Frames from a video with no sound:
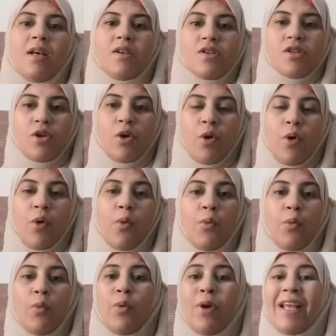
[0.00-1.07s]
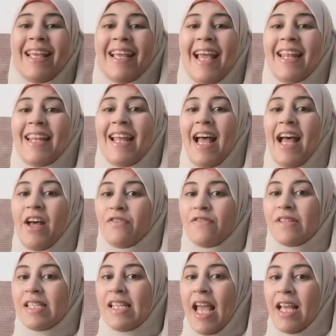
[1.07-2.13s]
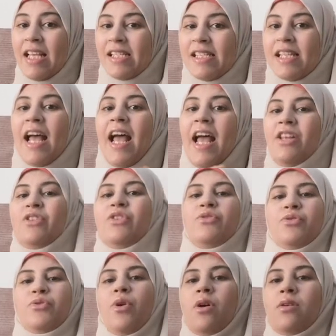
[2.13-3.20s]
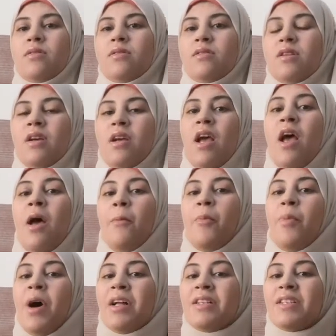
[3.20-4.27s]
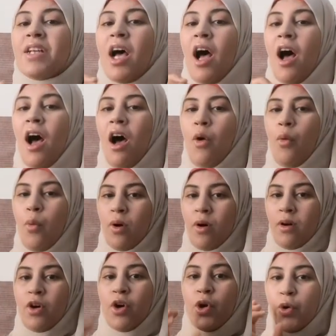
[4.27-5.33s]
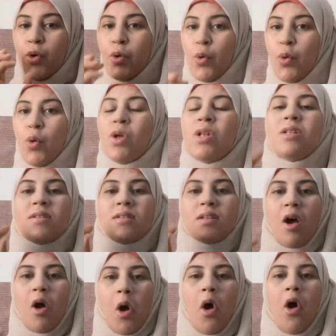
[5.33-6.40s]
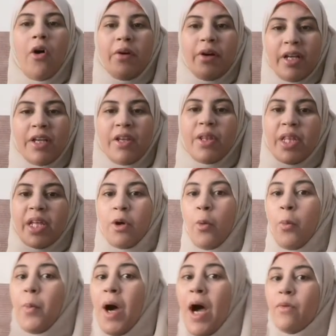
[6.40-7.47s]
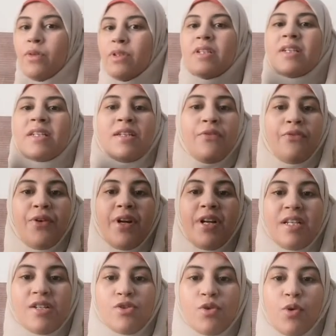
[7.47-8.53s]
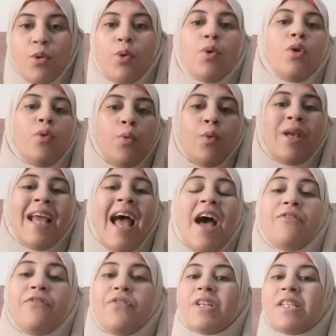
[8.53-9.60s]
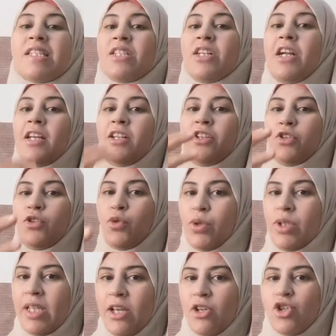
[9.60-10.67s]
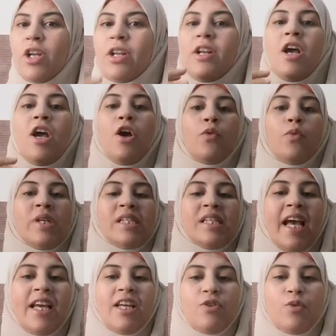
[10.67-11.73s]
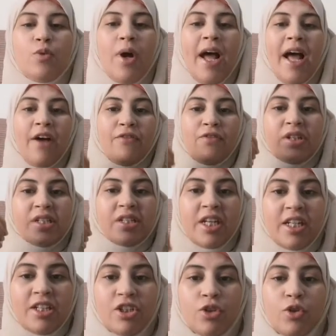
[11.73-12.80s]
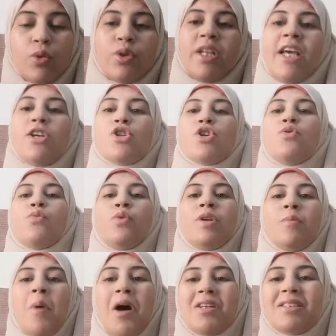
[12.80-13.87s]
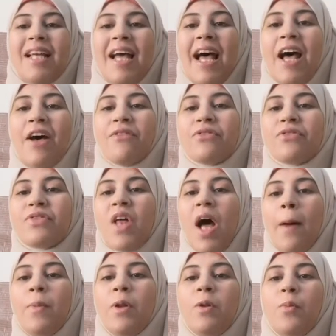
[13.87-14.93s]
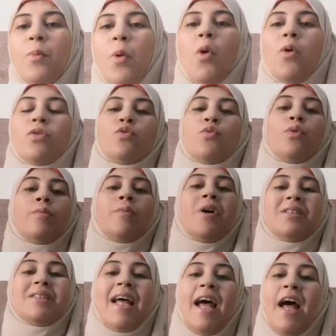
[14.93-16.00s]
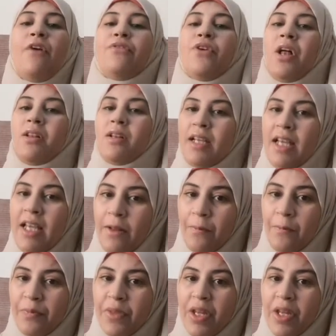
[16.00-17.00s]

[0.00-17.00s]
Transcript: So we can have cis and trans, but our rules are in the compound. The first rule, we have restricted rotation. We say to have restricted rotation, we must have double bond, we must have alkene.